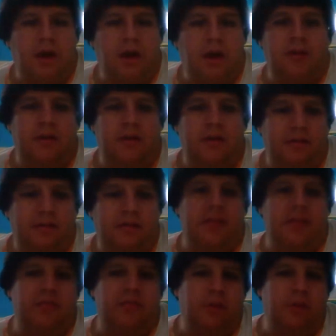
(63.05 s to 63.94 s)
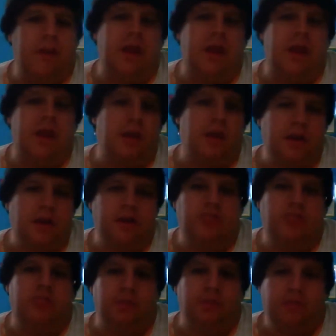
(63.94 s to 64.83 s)
I did a test right now, and
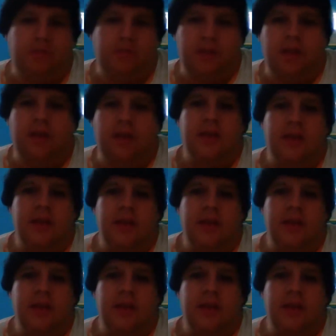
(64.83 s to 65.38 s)
it showed that